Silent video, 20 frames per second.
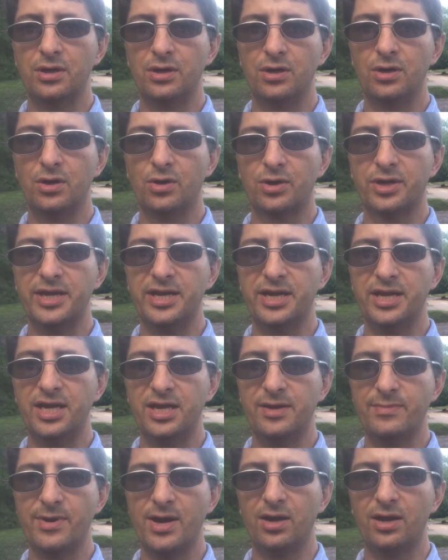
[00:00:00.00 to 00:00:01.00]
login
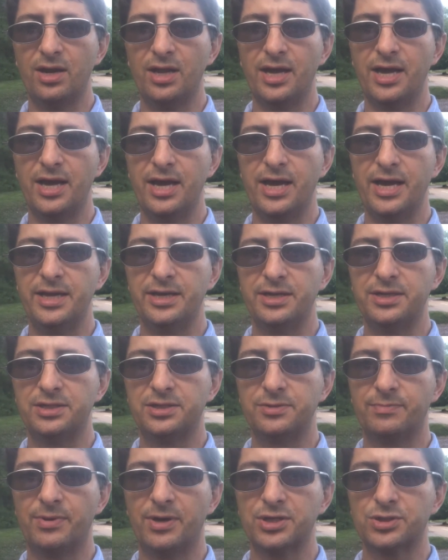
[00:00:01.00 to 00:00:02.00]
email
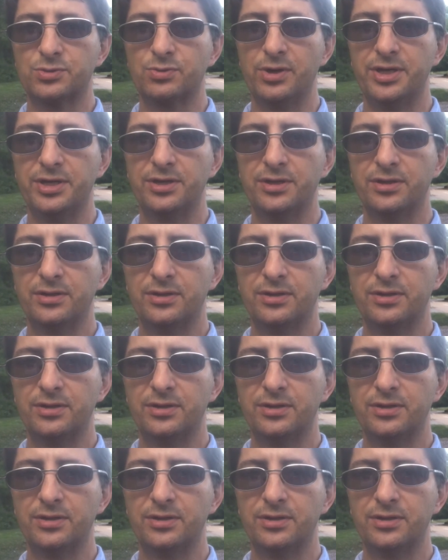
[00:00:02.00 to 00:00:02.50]
and password,